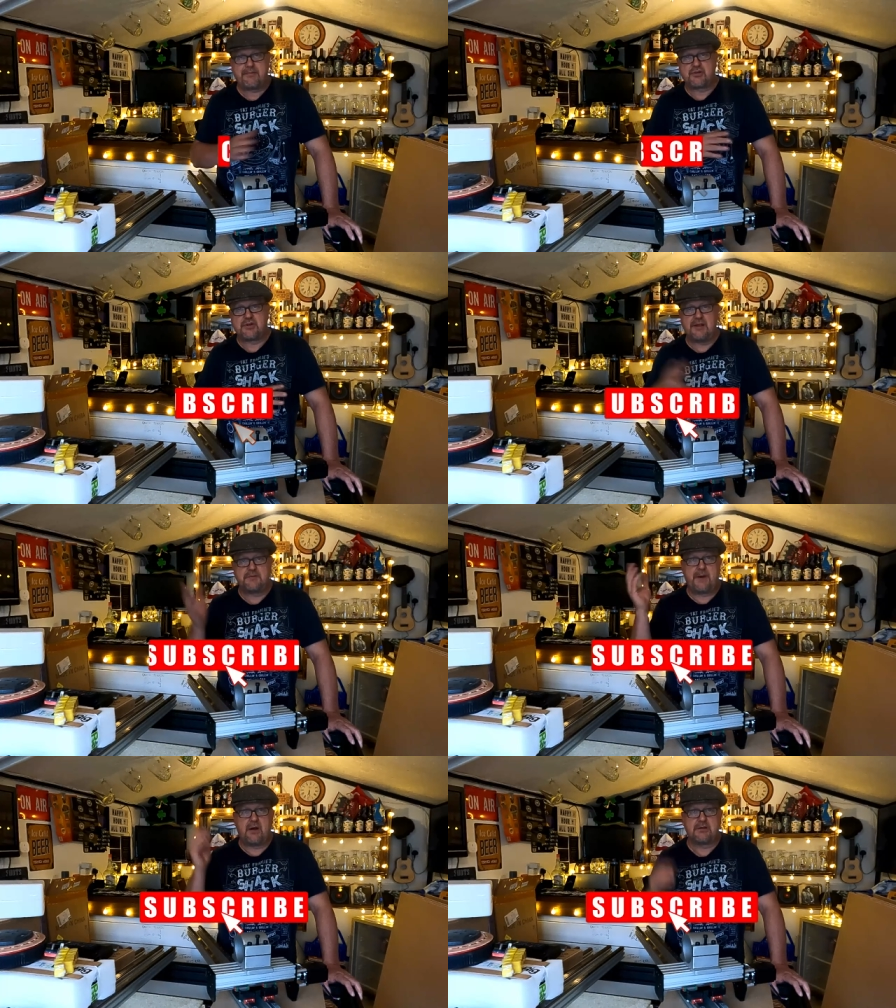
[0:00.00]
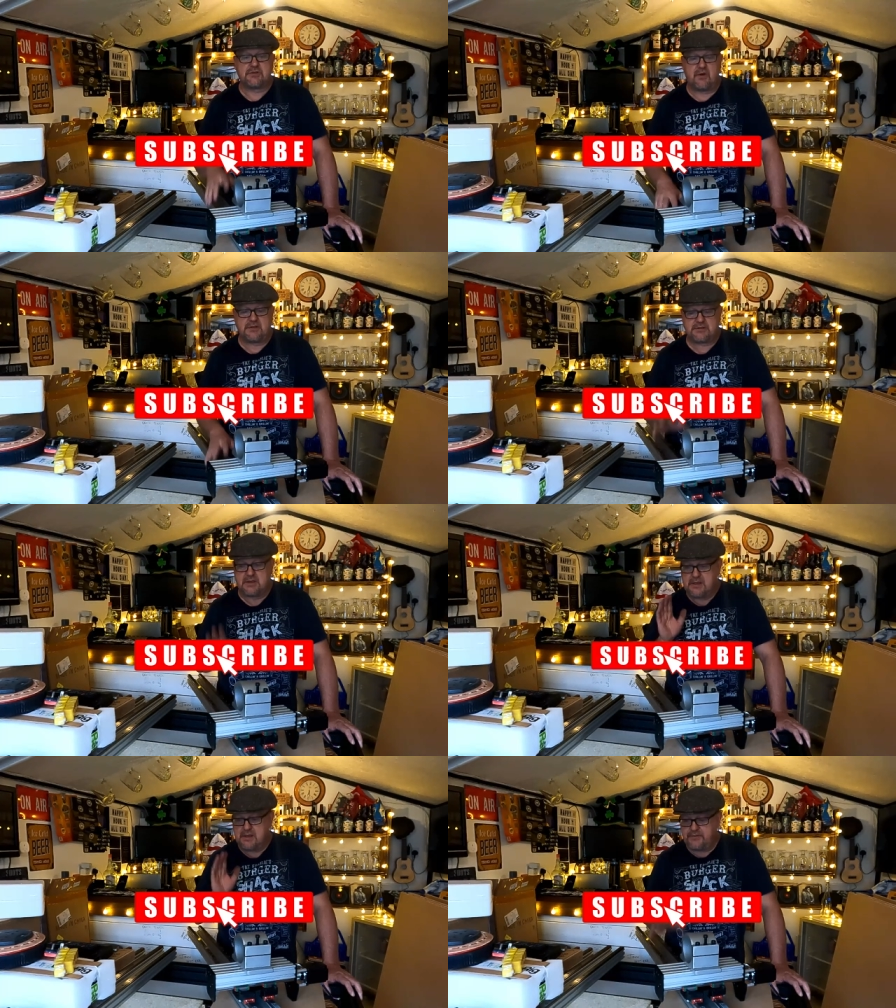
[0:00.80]
pub sheds, bar signs,
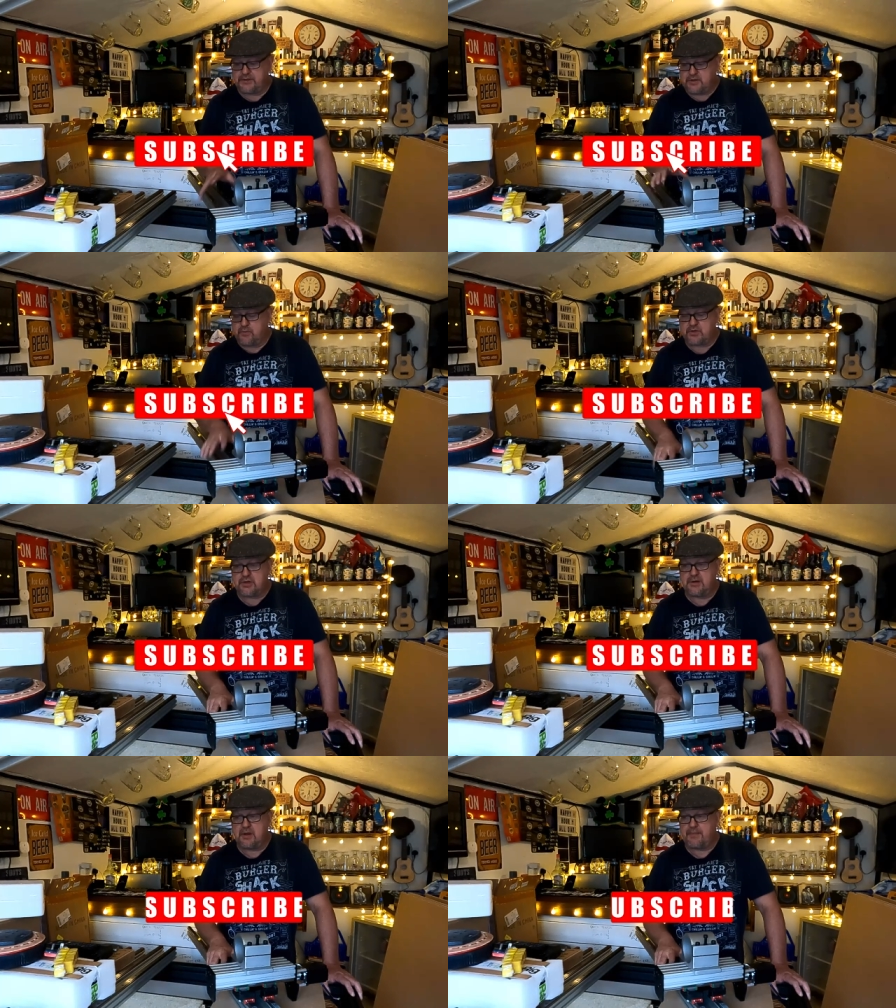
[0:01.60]
this little machine,